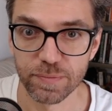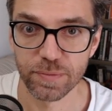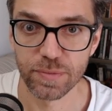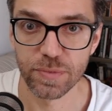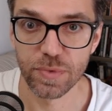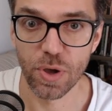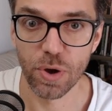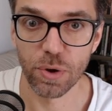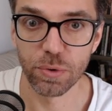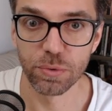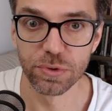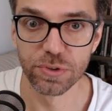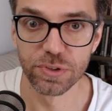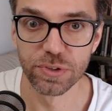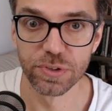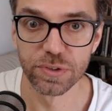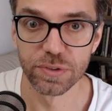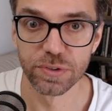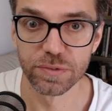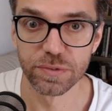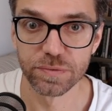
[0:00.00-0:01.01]
node
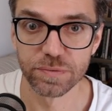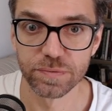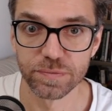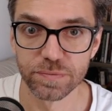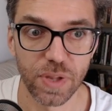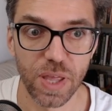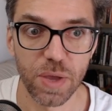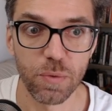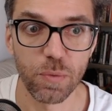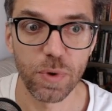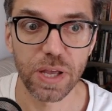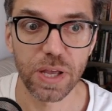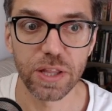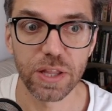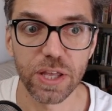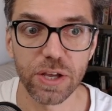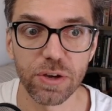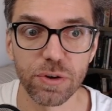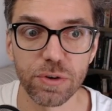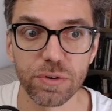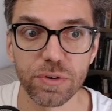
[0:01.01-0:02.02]
and we
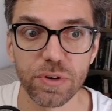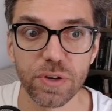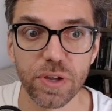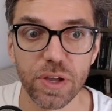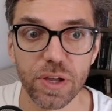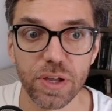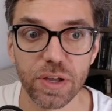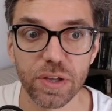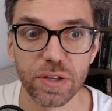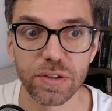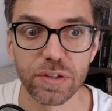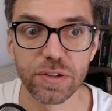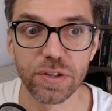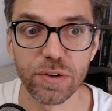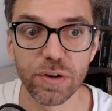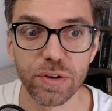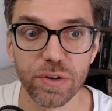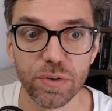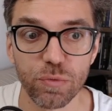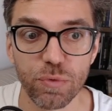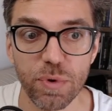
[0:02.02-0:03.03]
click on
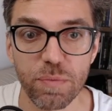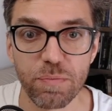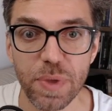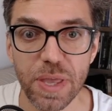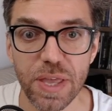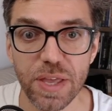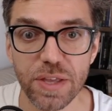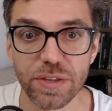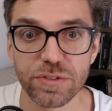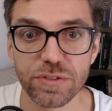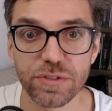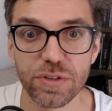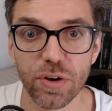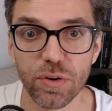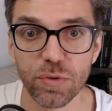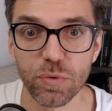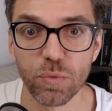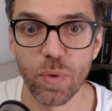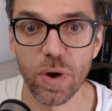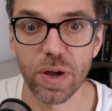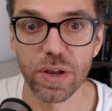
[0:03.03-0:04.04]
the repeat
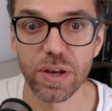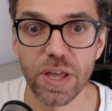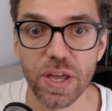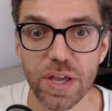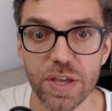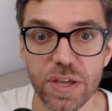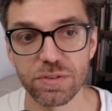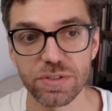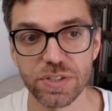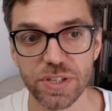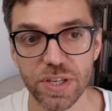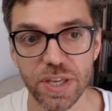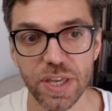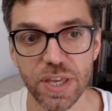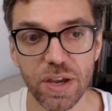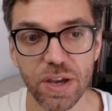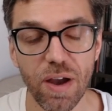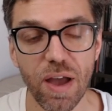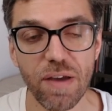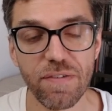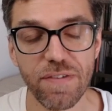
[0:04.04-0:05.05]
zone one, you see
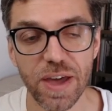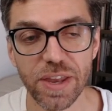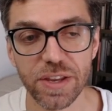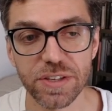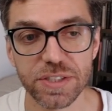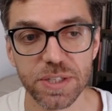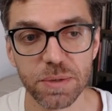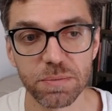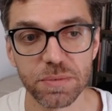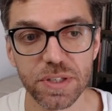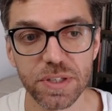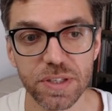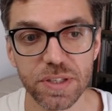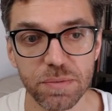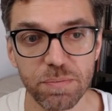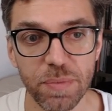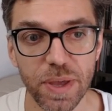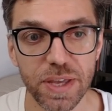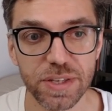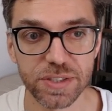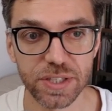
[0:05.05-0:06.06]
here I've added something
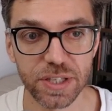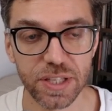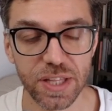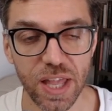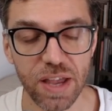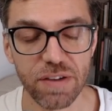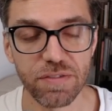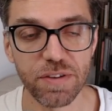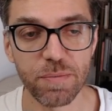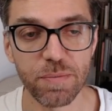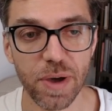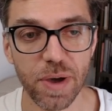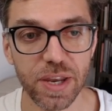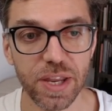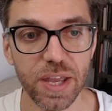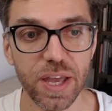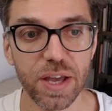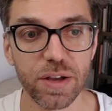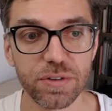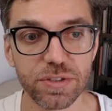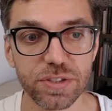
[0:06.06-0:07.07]
that basically
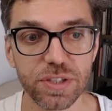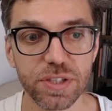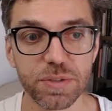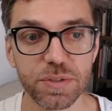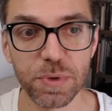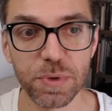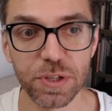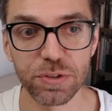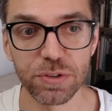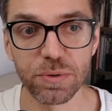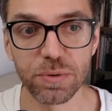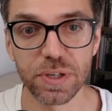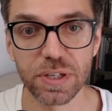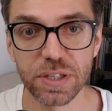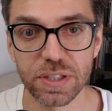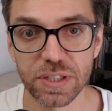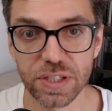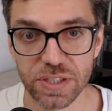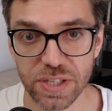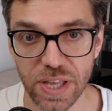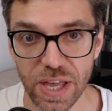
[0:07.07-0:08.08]
everybody else been doing
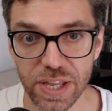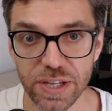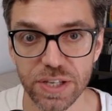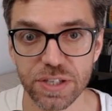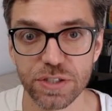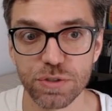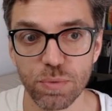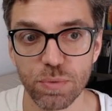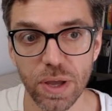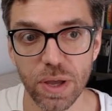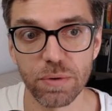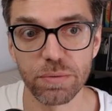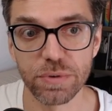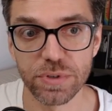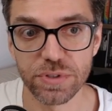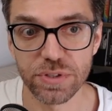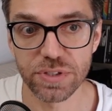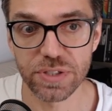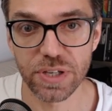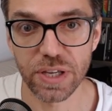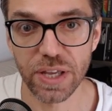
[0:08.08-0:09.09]
it is adding as well,
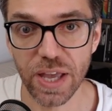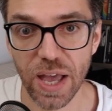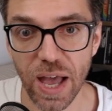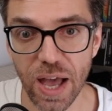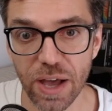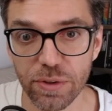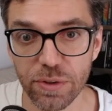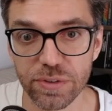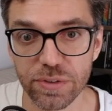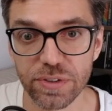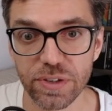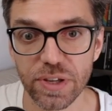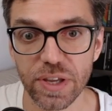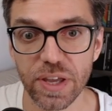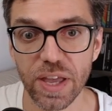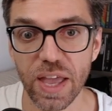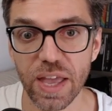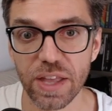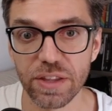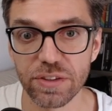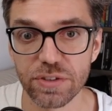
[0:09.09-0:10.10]
which is a count
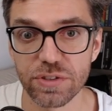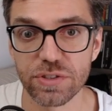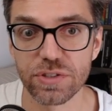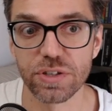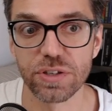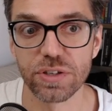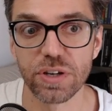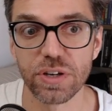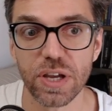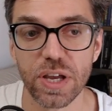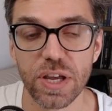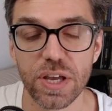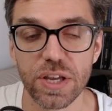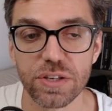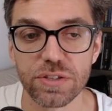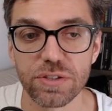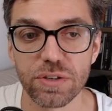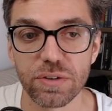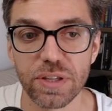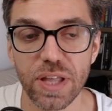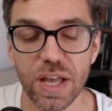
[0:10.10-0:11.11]
integer.
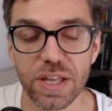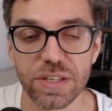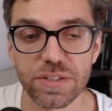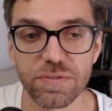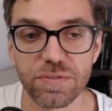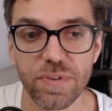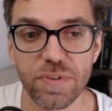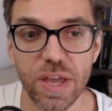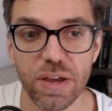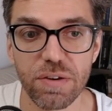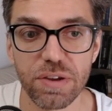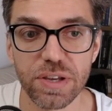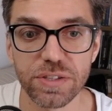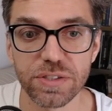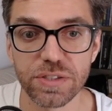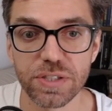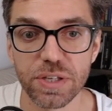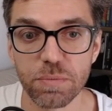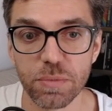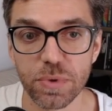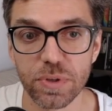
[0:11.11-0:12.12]
So that's very
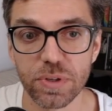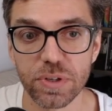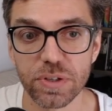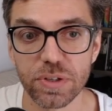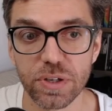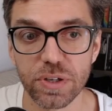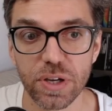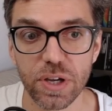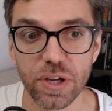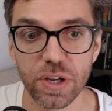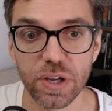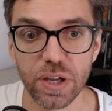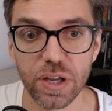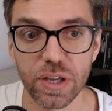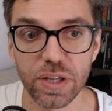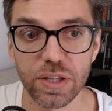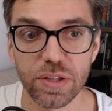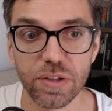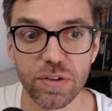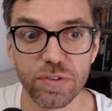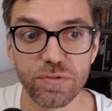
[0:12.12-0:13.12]
similar
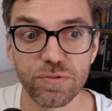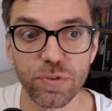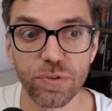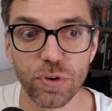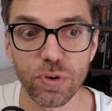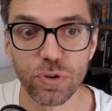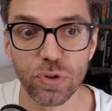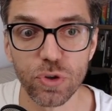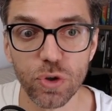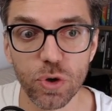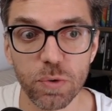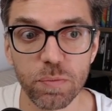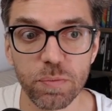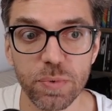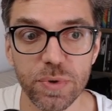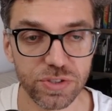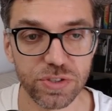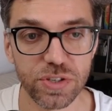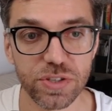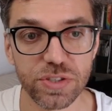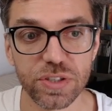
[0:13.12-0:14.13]
in a for loop.
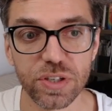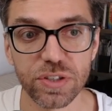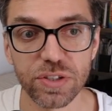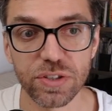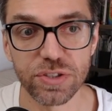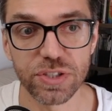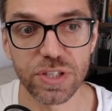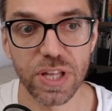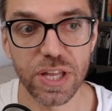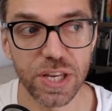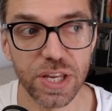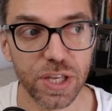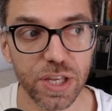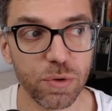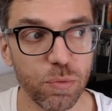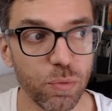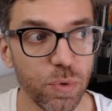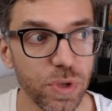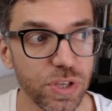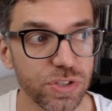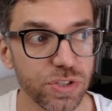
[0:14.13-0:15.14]
It's just
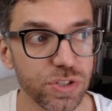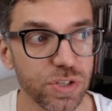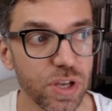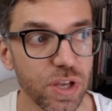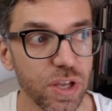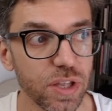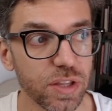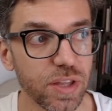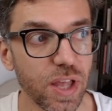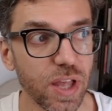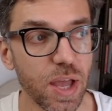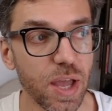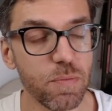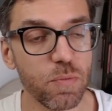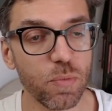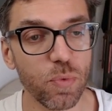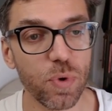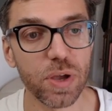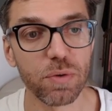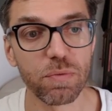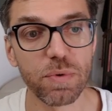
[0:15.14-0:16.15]
understanding which
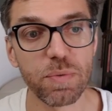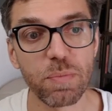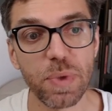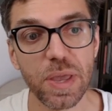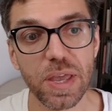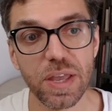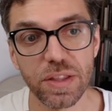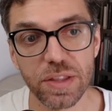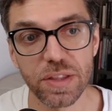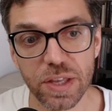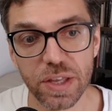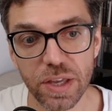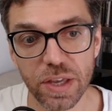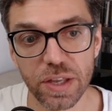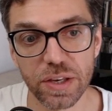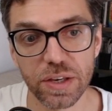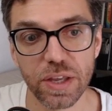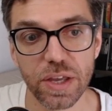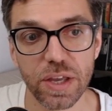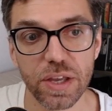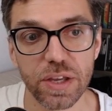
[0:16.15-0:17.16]
time we're repeating
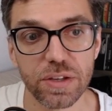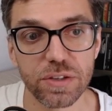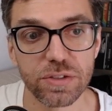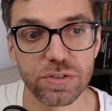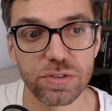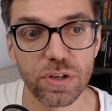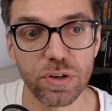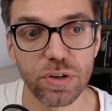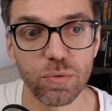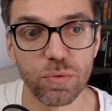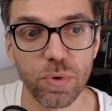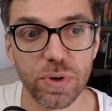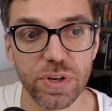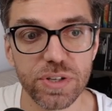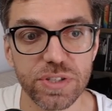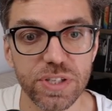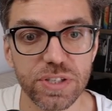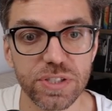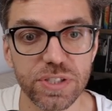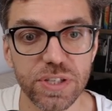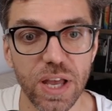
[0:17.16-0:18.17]
in. So what
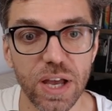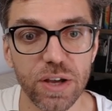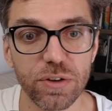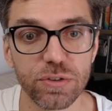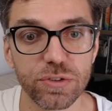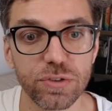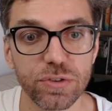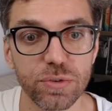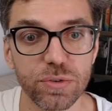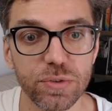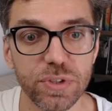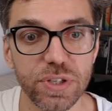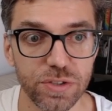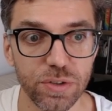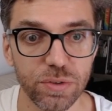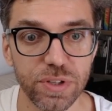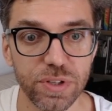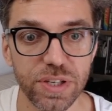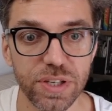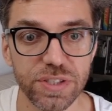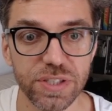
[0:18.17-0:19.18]
does this count do?
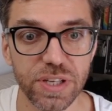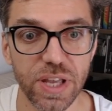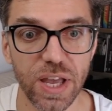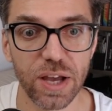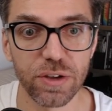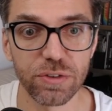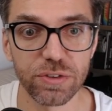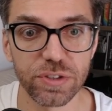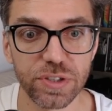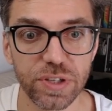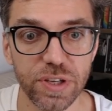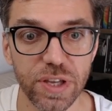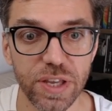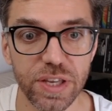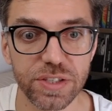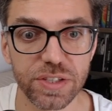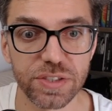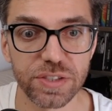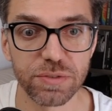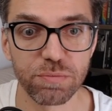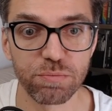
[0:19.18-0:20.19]
So this count
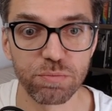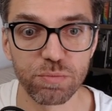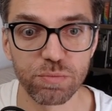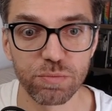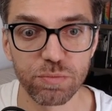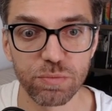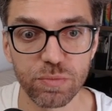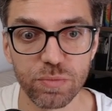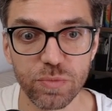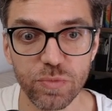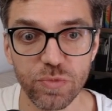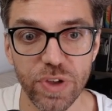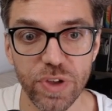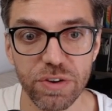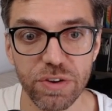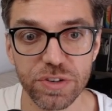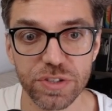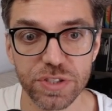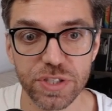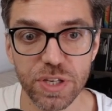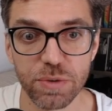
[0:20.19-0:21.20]
is
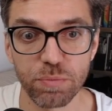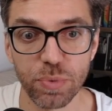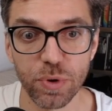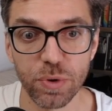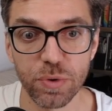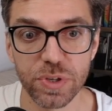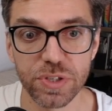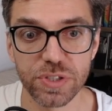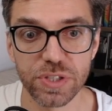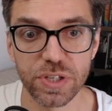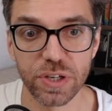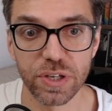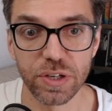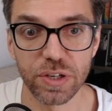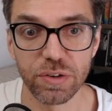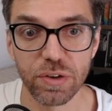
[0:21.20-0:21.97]
very simple. It's